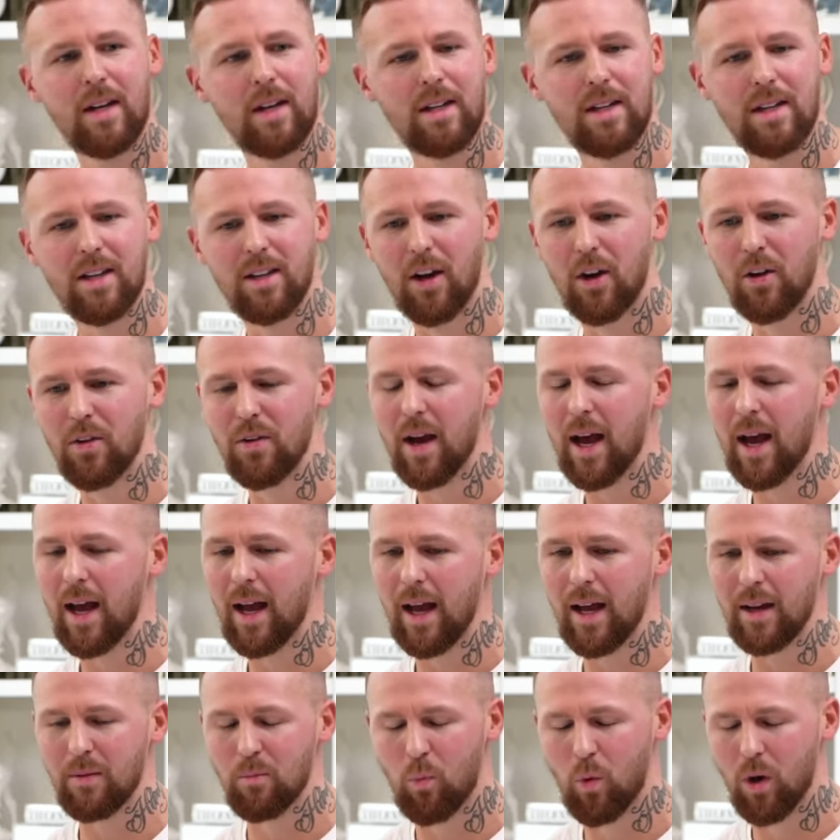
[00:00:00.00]
you know,
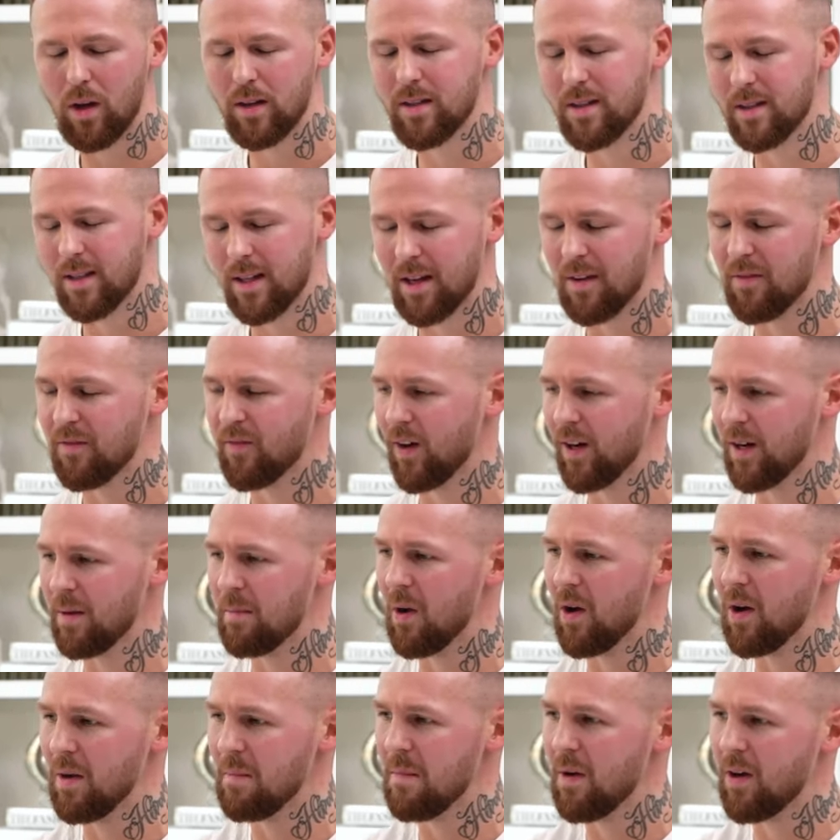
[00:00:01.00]
and one dear friend of
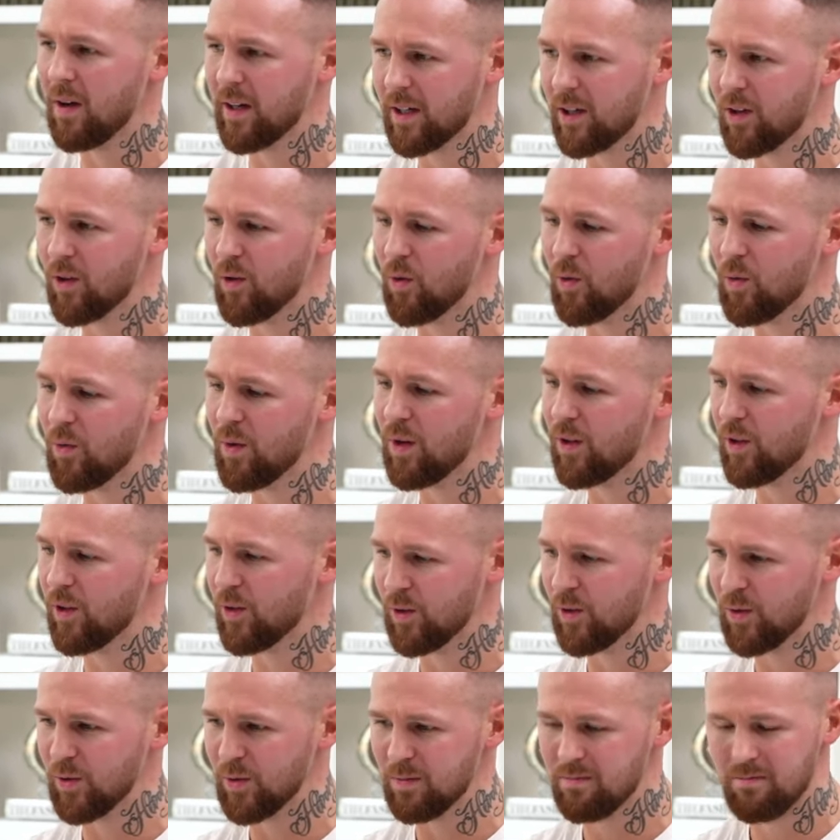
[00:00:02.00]
mine, Michael,
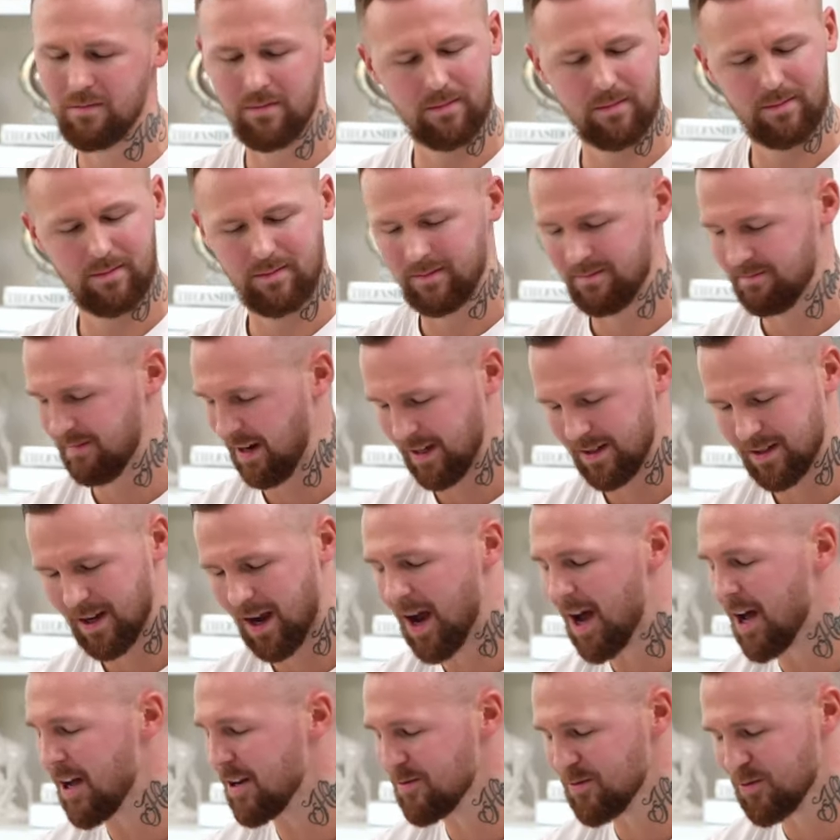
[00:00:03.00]
who makes
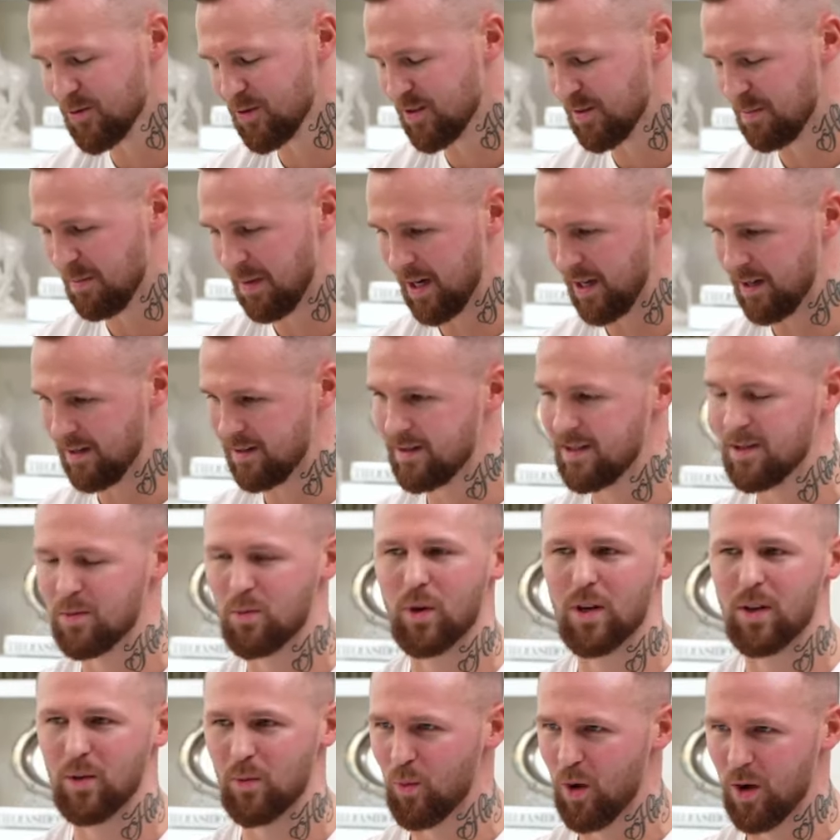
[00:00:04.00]
hundreds of millions, he's
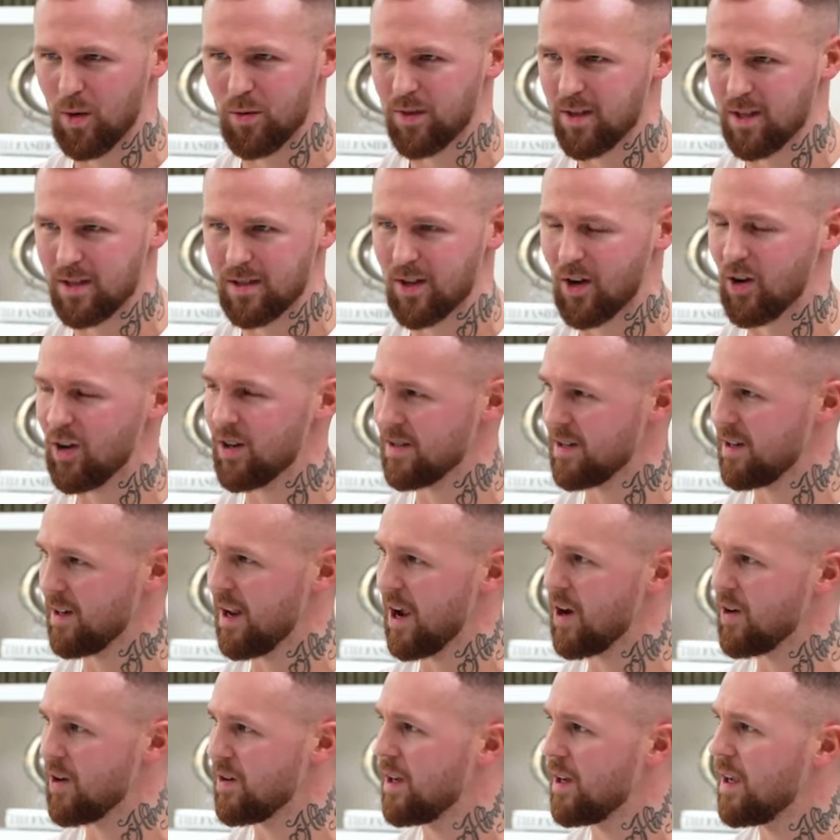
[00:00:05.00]
one of the wealthiest guys I
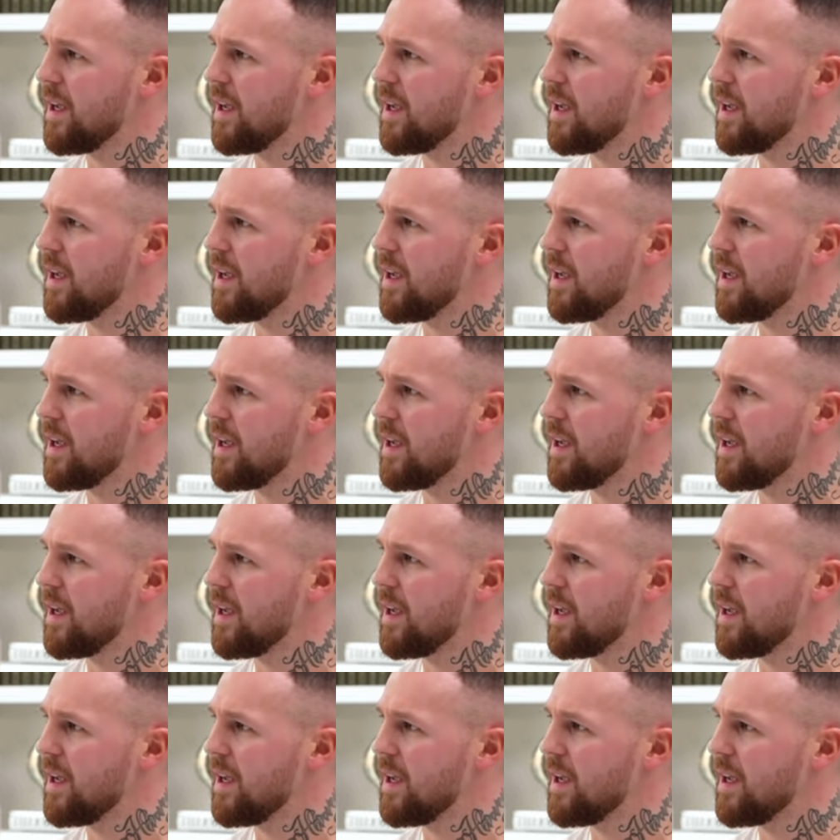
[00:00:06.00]
know.